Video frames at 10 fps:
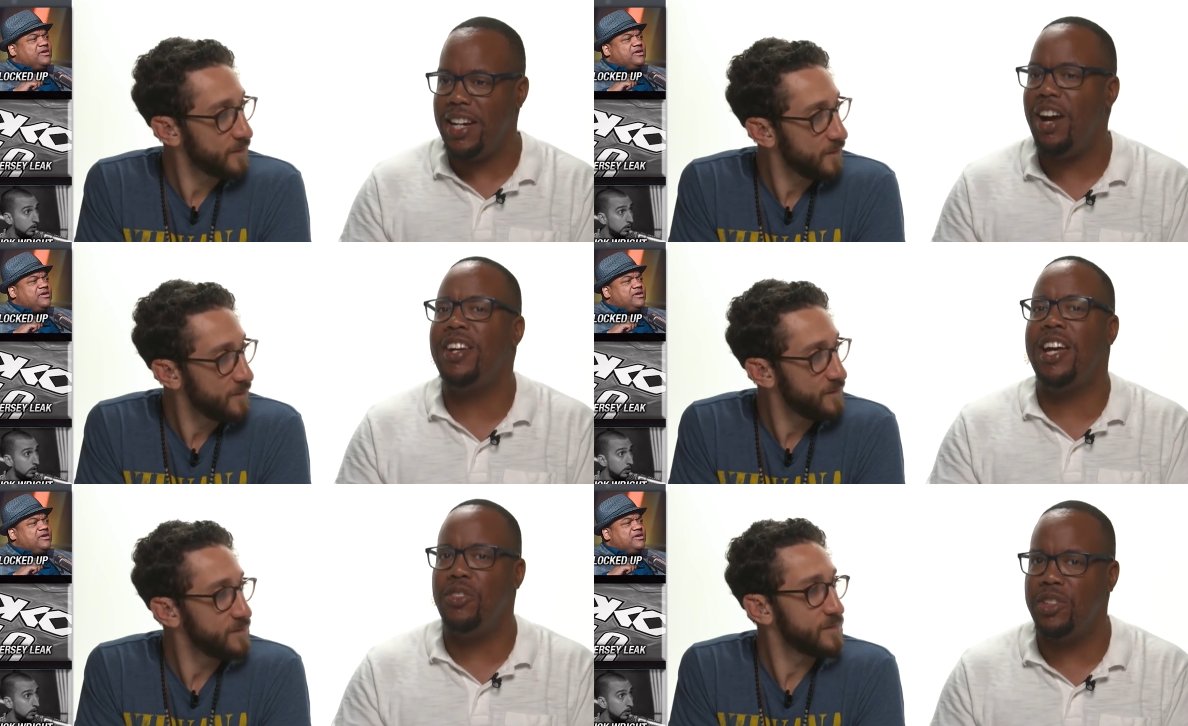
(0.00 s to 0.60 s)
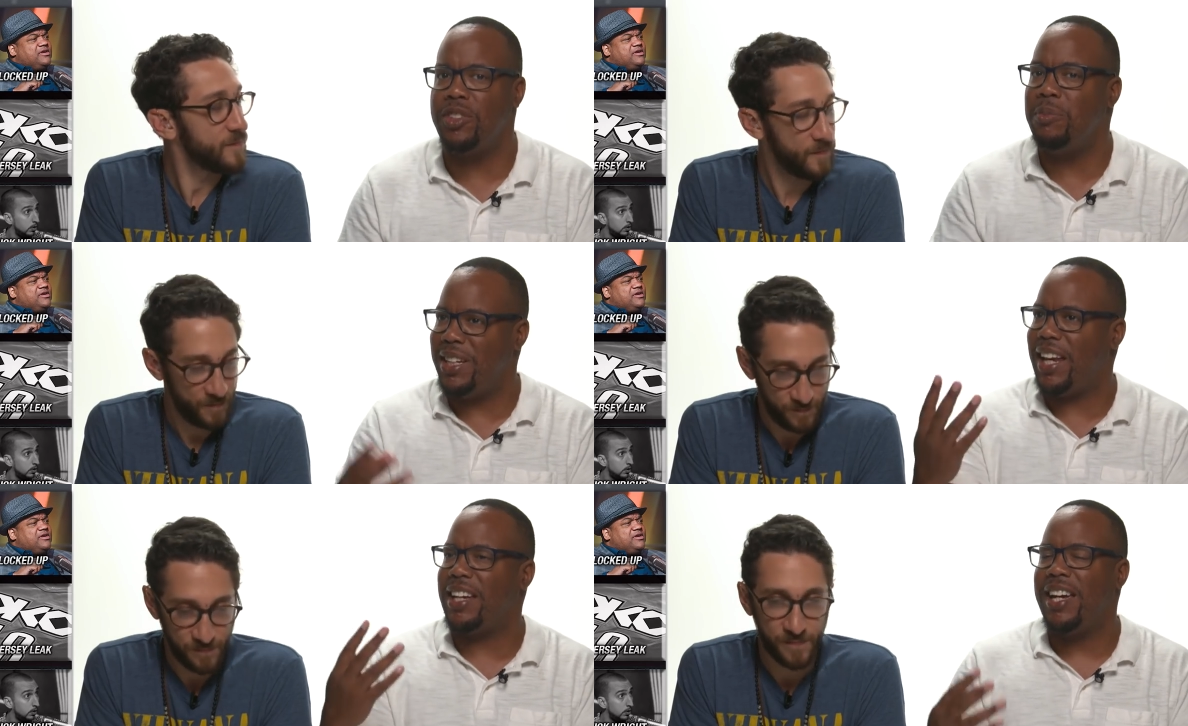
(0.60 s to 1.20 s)
Speaker 1: Then all you gotta do is
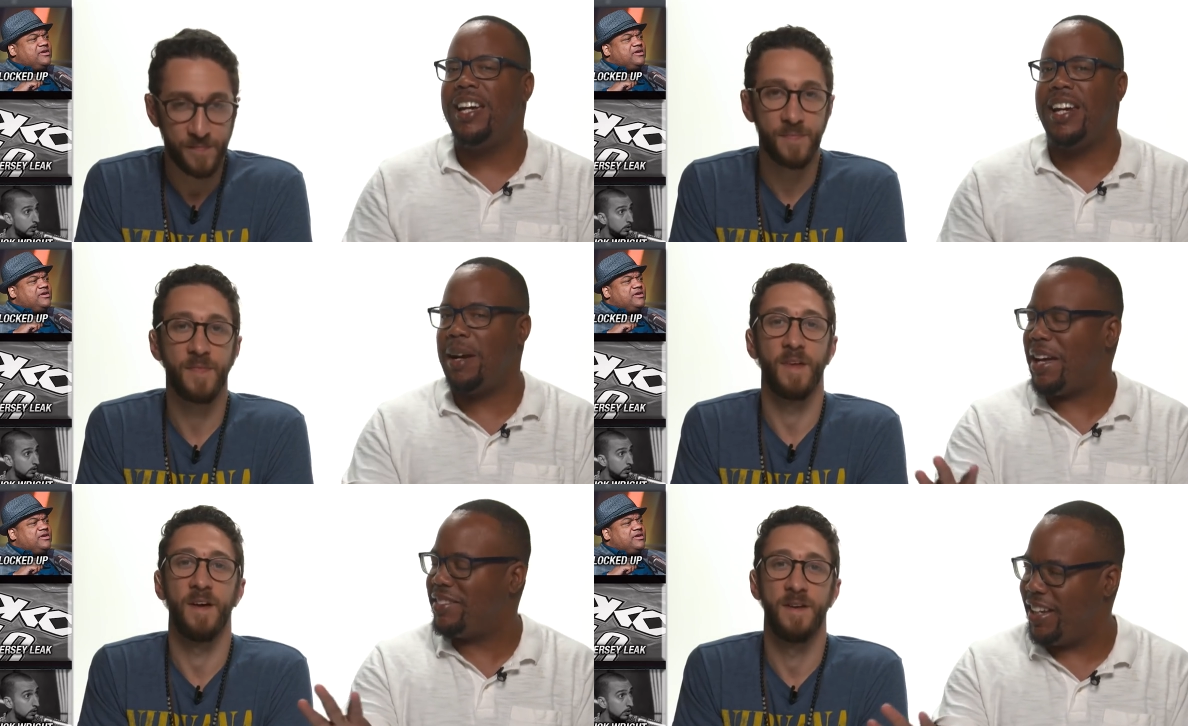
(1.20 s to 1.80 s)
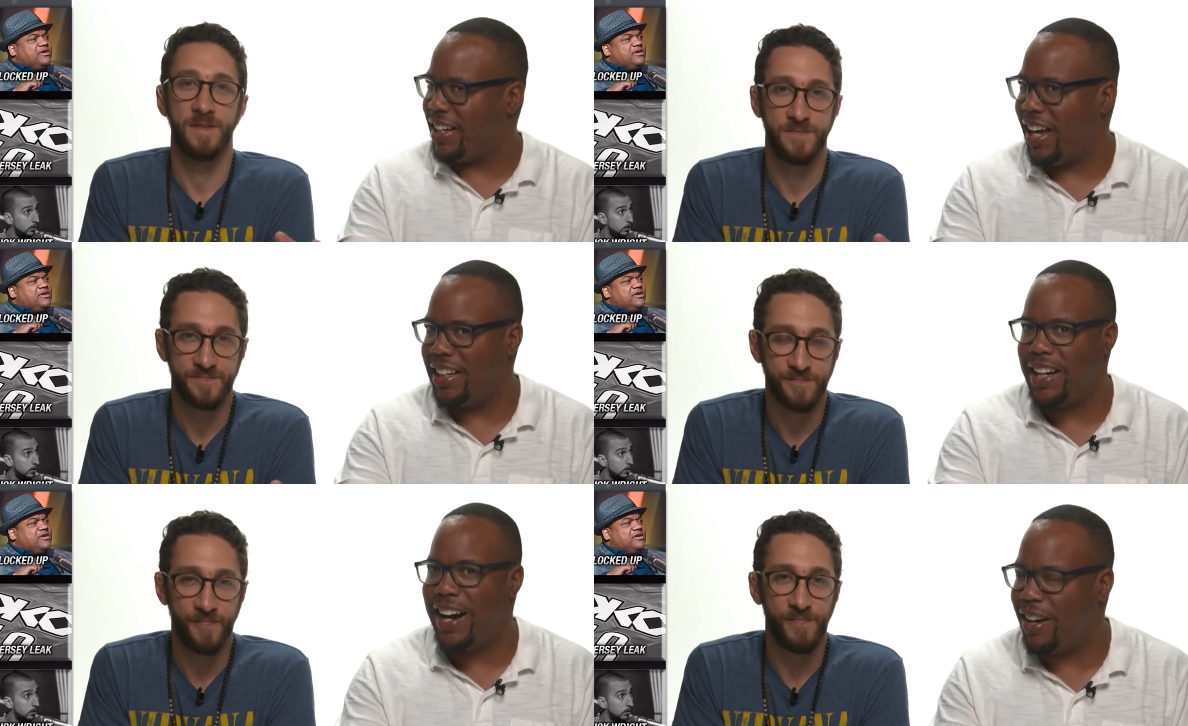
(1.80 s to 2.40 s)
be like, and I'm not saying
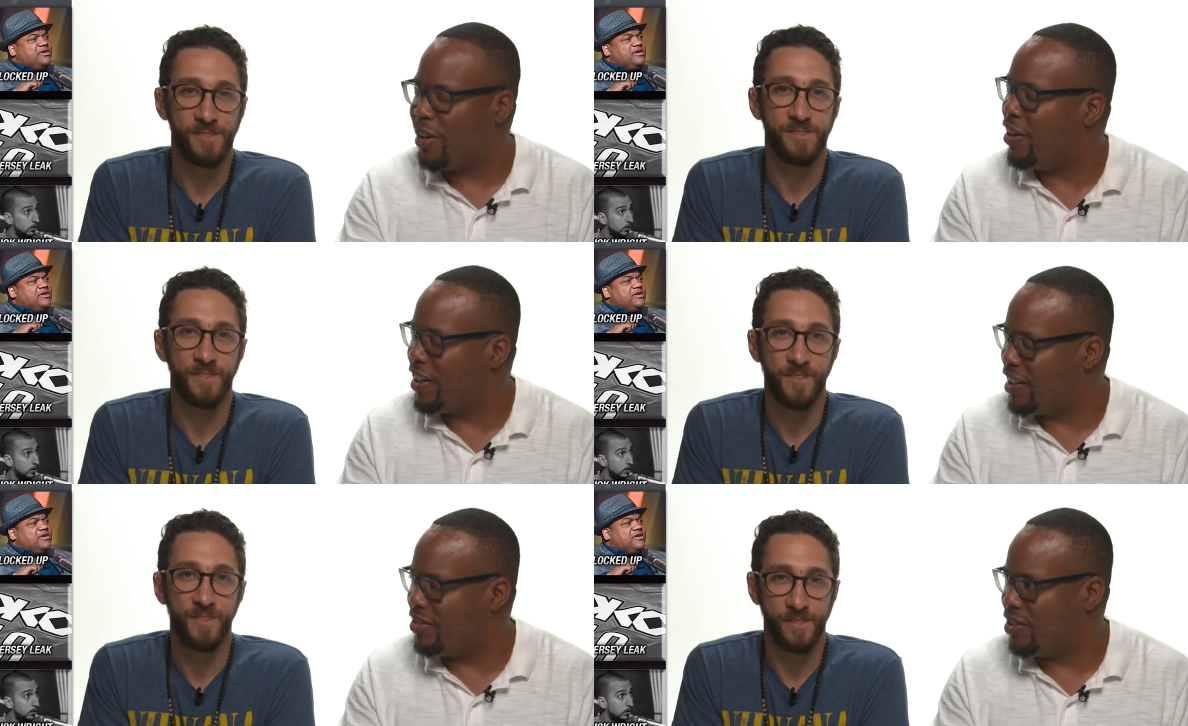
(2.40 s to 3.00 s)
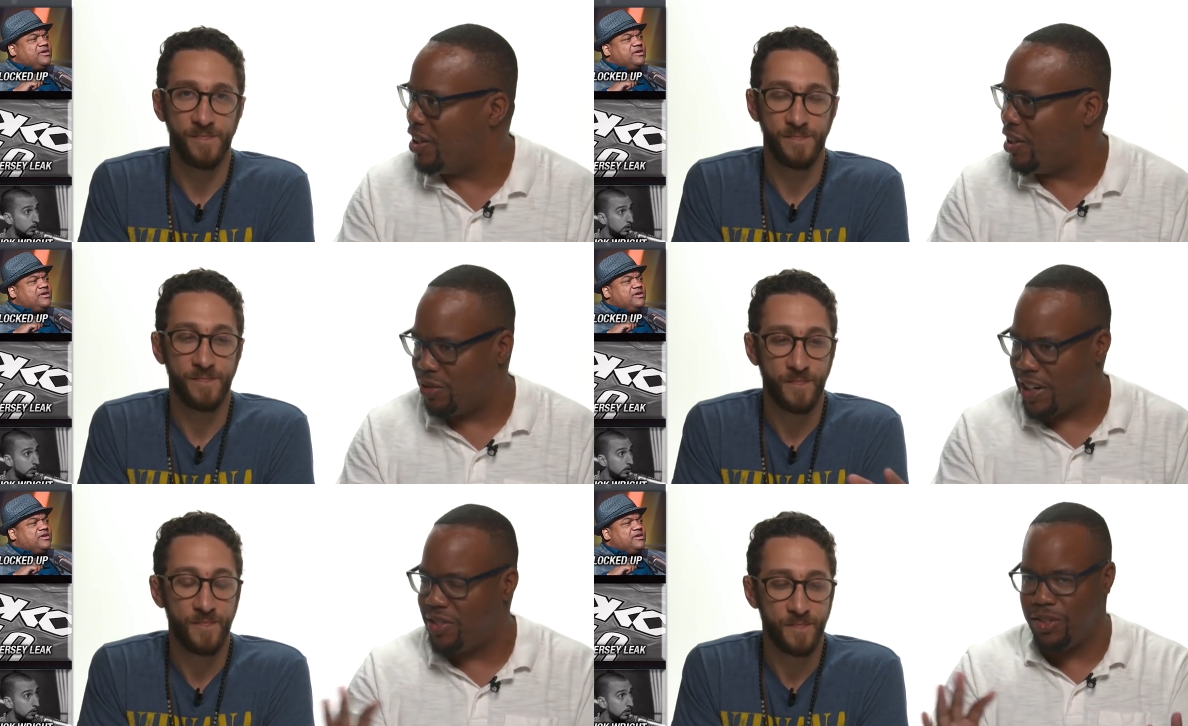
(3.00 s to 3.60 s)
Colin Cowherd is, you know,
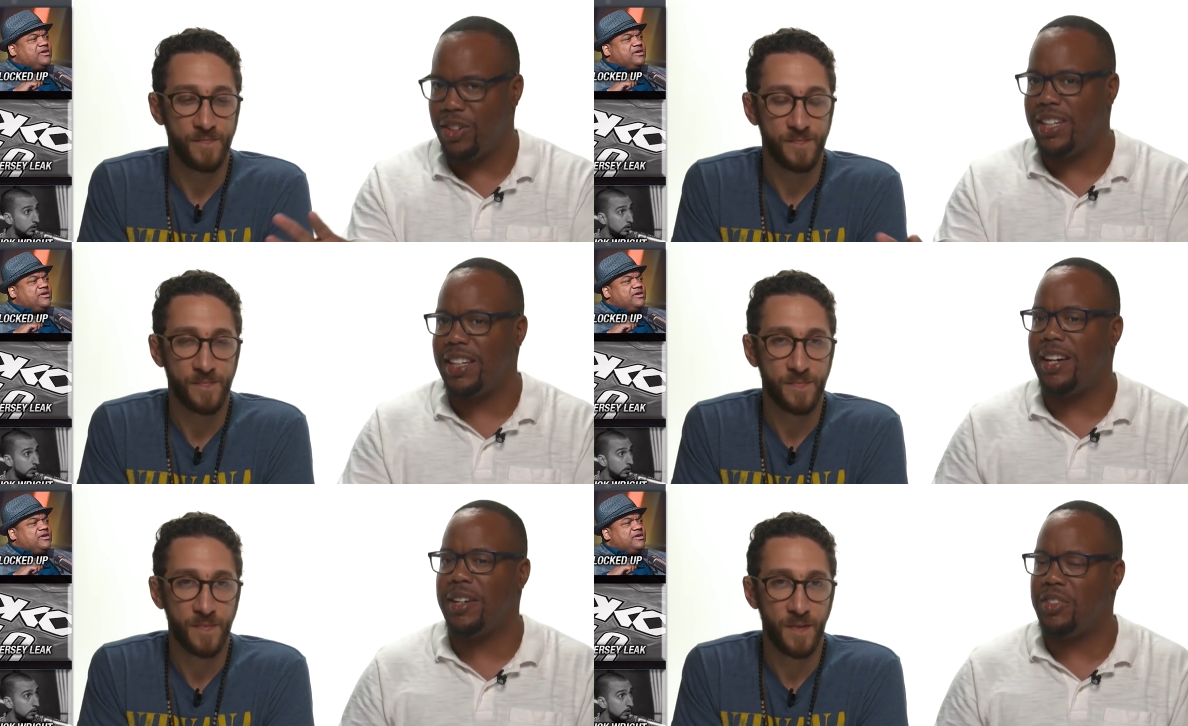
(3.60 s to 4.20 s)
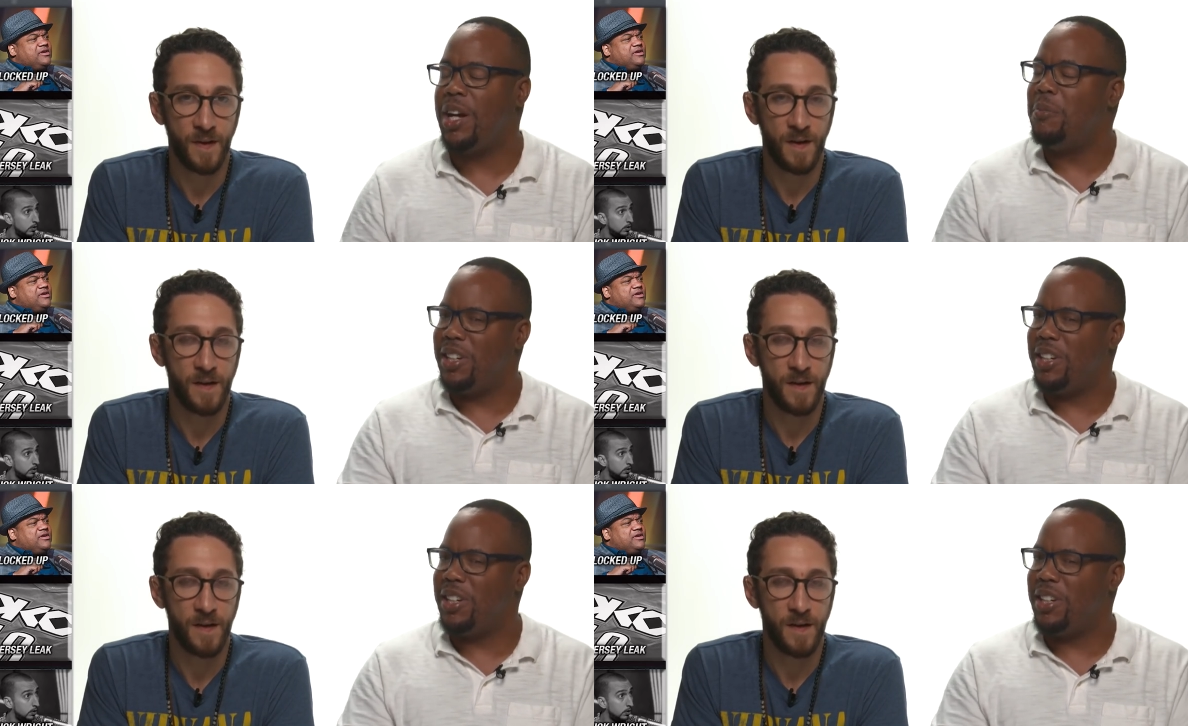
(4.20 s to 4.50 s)
racist or anything like that. I just say,